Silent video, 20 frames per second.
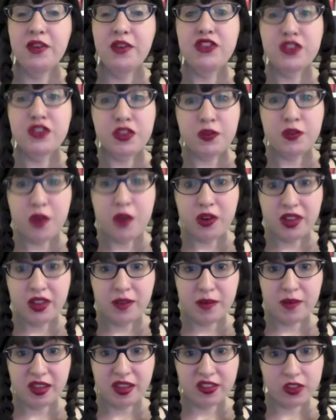it was just
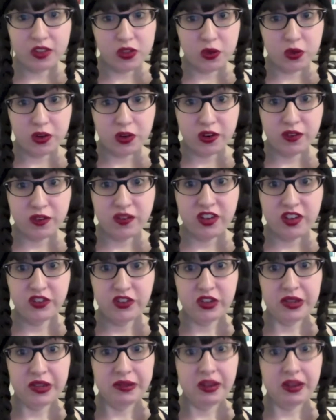voted Best Historical
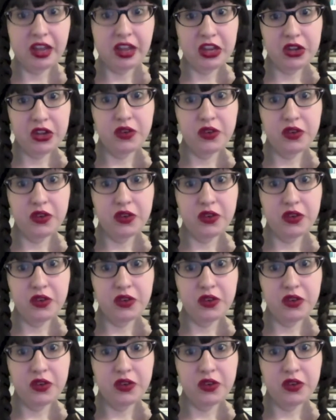Fiction on